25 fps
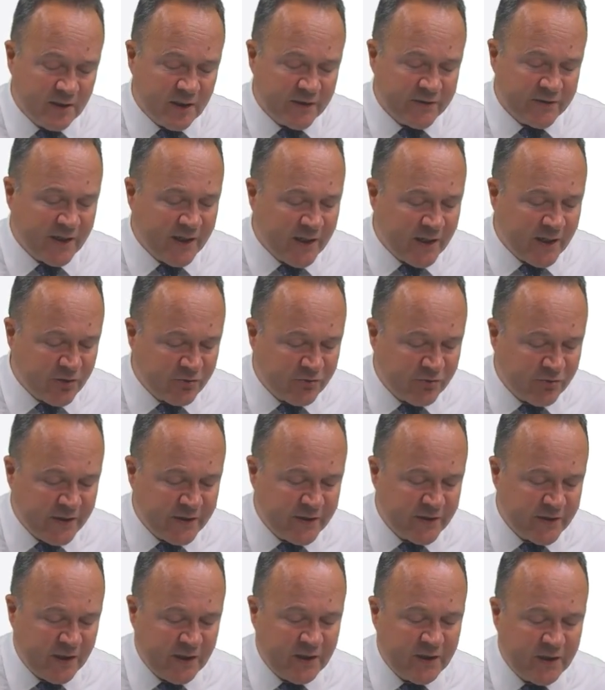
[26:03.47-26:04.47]
I say
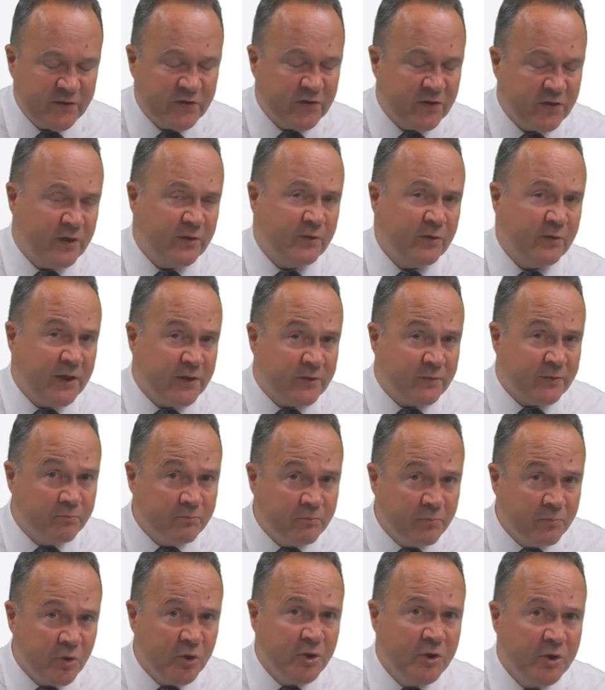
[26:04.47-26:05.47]
increasing, it's
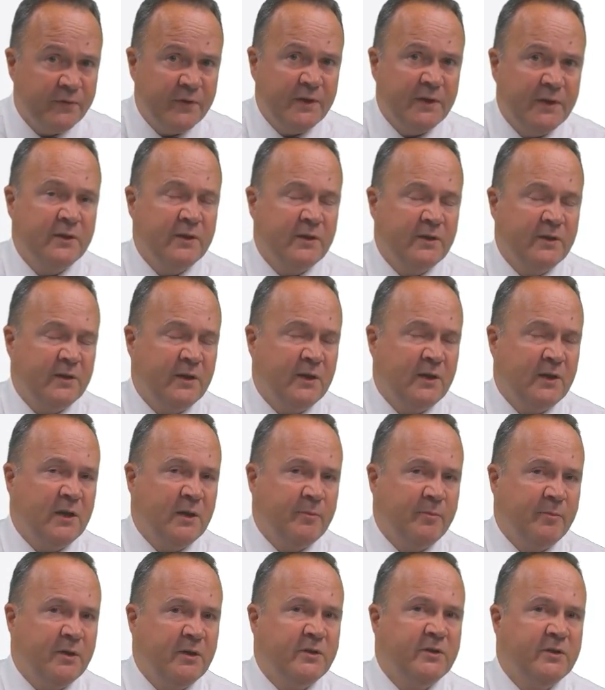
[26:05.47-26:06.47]
moving the
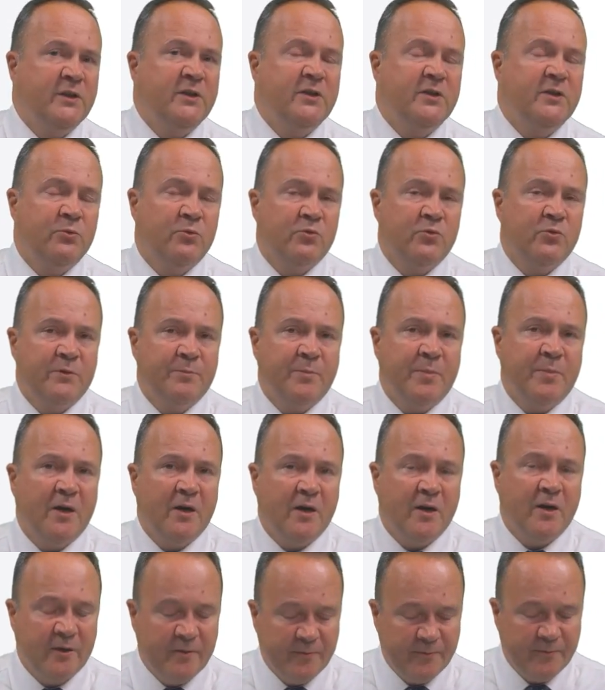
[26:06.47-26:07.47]
liability towards
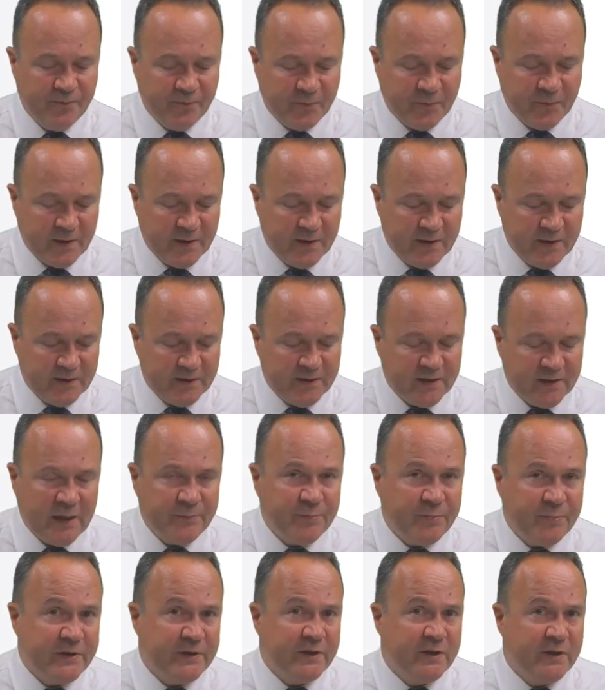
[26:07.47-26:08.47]
par.
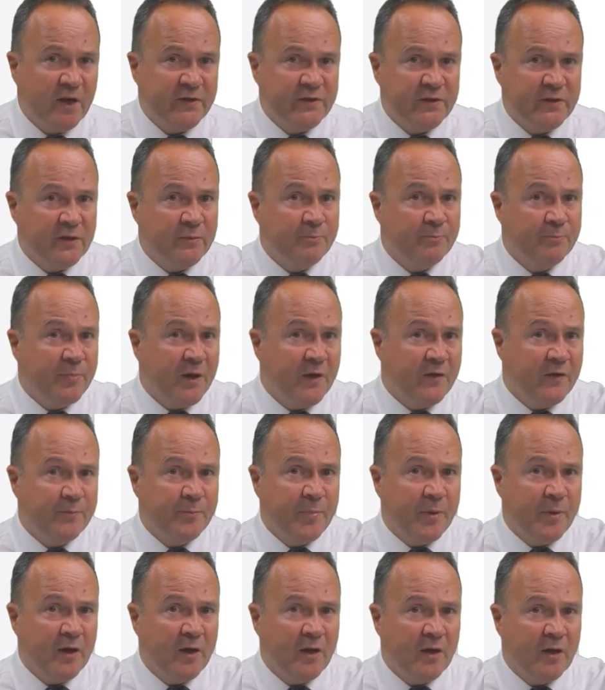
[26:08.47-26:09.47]
Had we started above
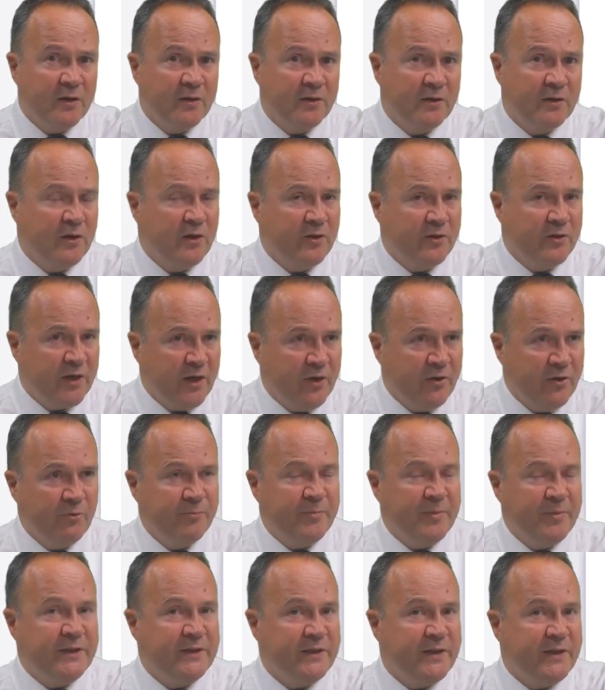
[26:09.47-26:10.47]
par, okay, it will
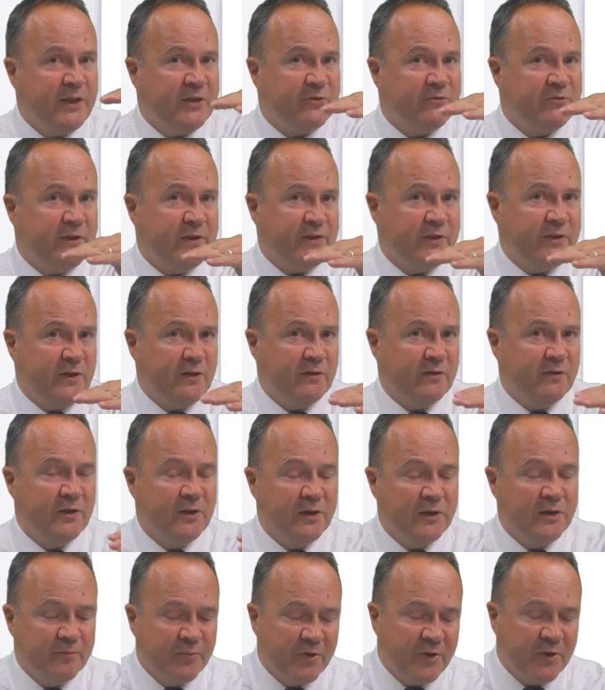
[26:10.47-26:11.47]
be decreasing.
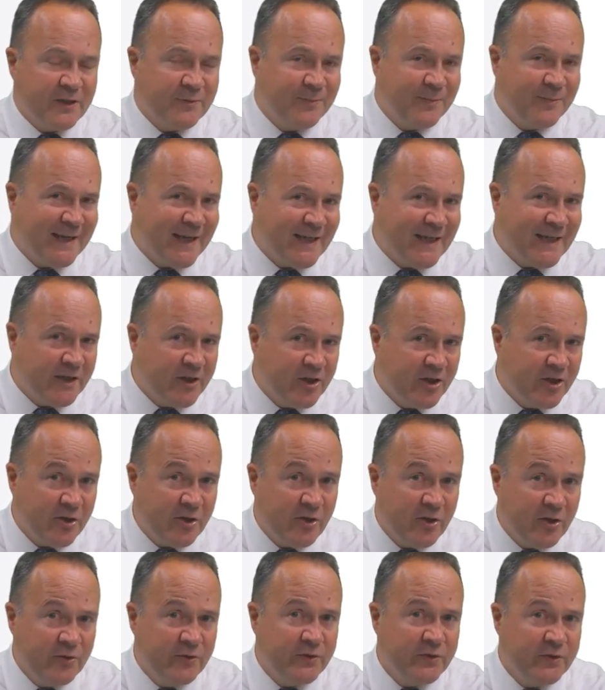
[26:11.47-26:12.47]
But it has to be getting
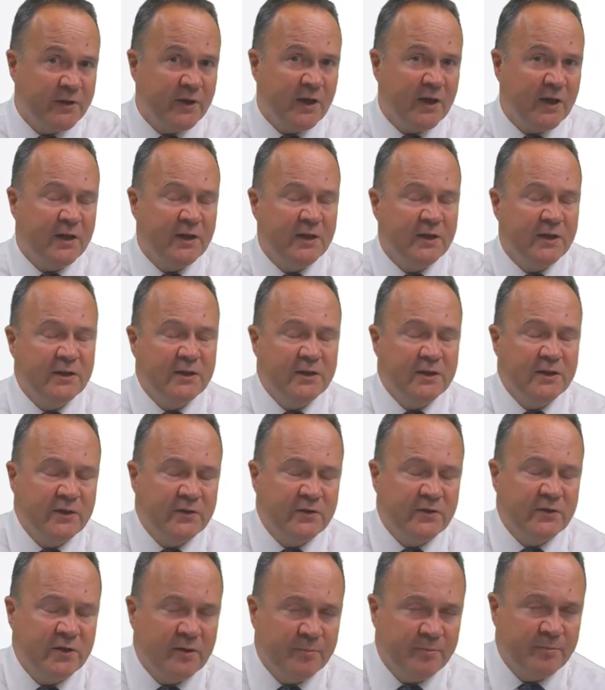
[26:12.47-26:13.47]
closer
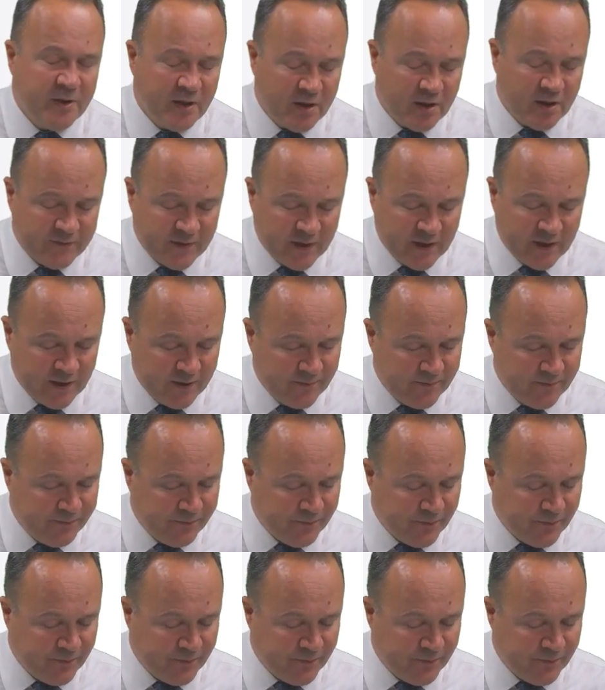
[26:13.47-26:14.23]
to the par value.